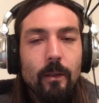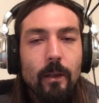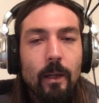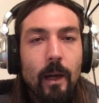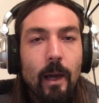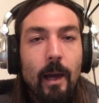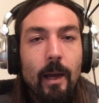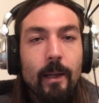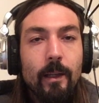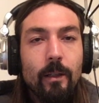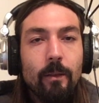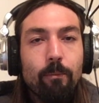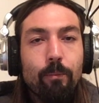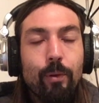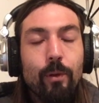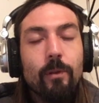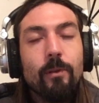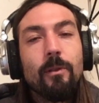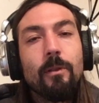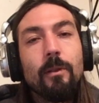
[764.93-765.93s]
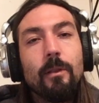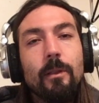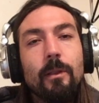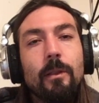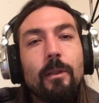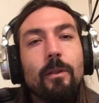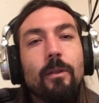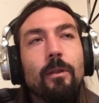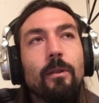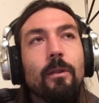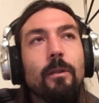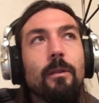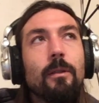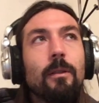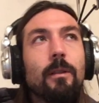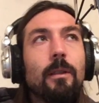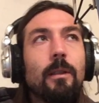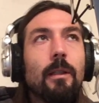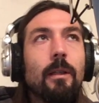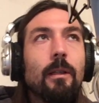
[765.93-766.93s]
I personally couldn't
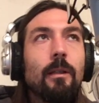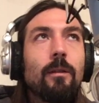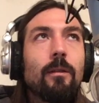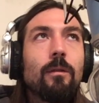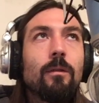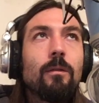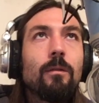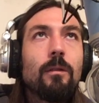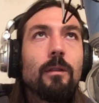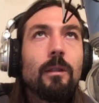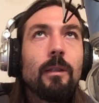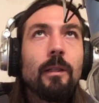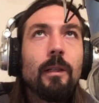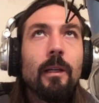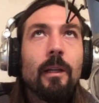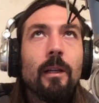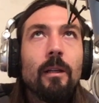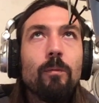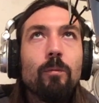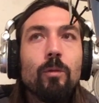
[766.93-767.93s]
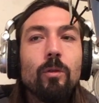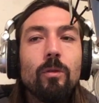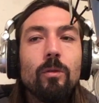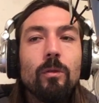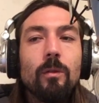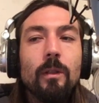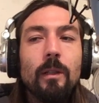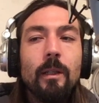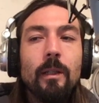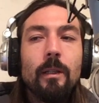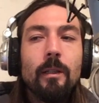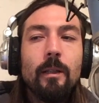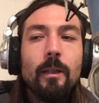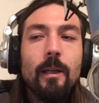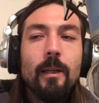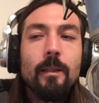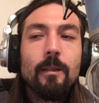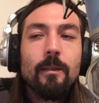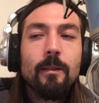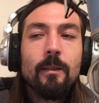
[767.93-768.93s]
kill an animal. And
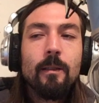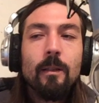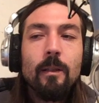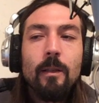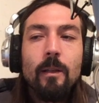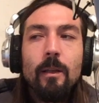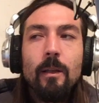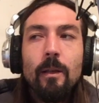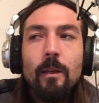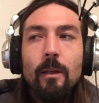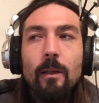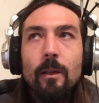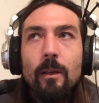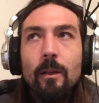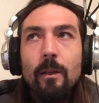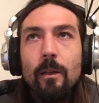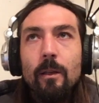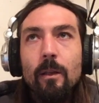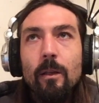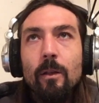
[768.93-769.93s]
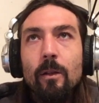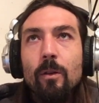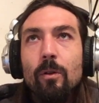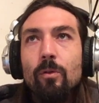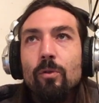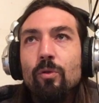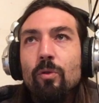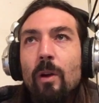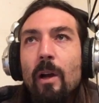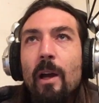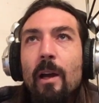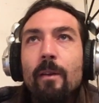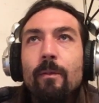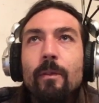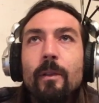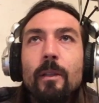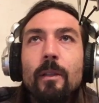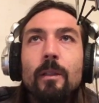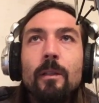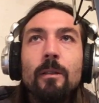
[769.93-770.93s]
yes,
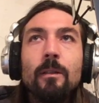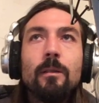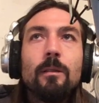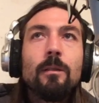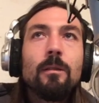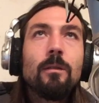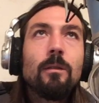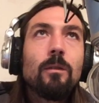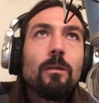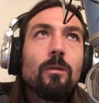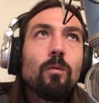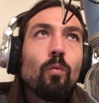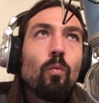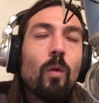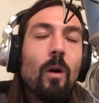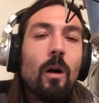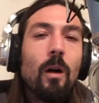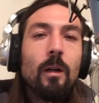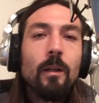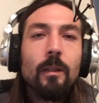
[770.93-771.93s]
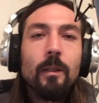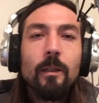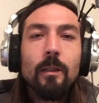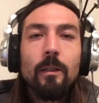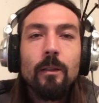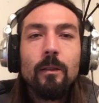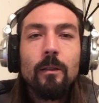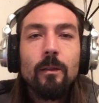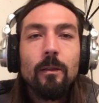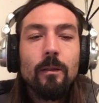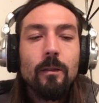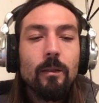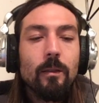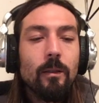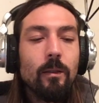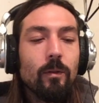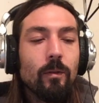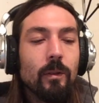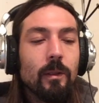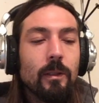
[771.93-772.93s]
driving, walking,
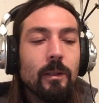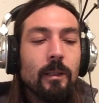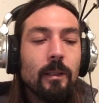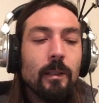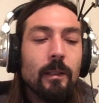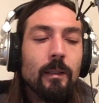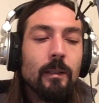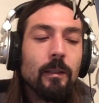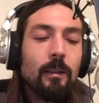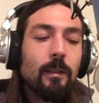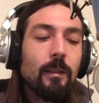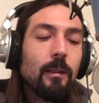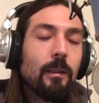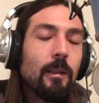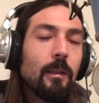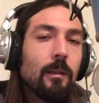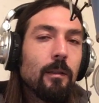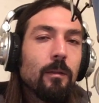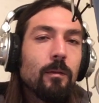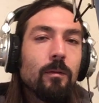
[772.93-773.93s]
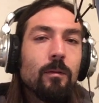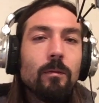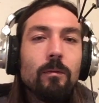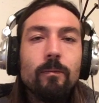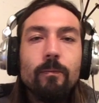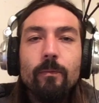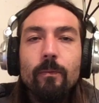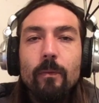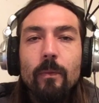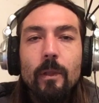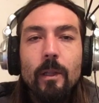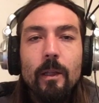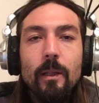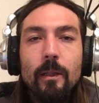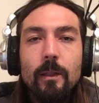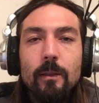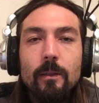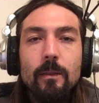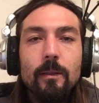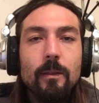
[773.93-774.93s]
you incidentally kill
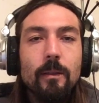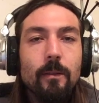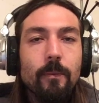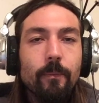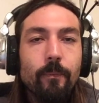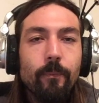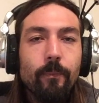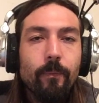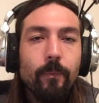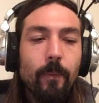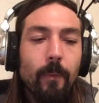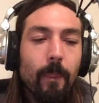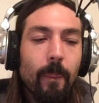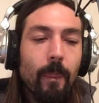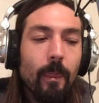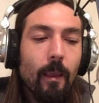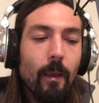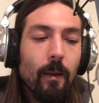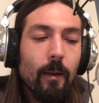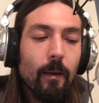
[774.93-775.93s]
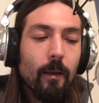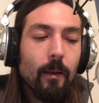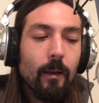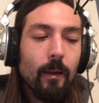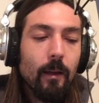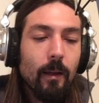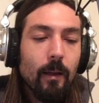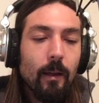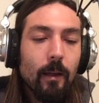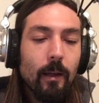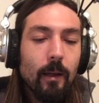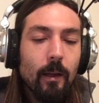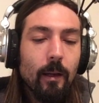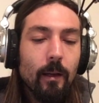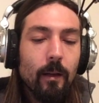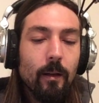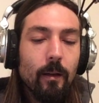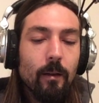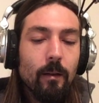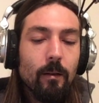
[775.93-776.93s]
things.
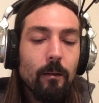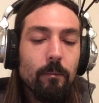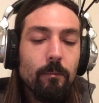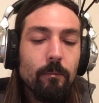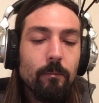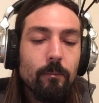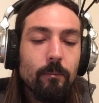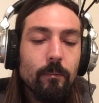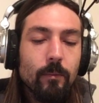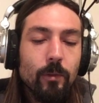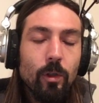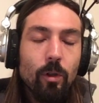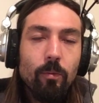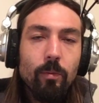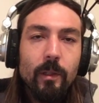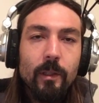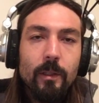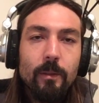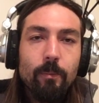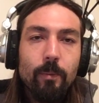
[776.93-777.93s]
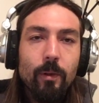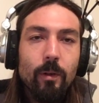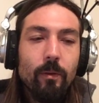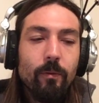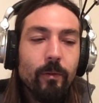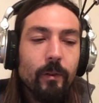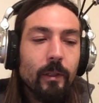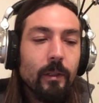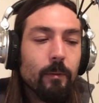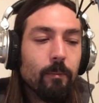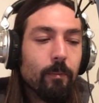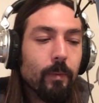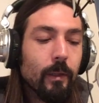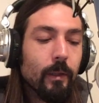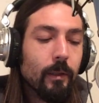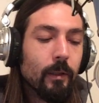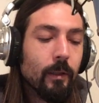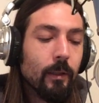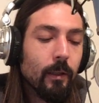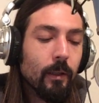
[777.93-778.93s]
And nobody's perfect,
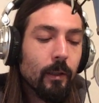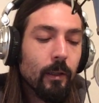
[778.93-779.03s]
but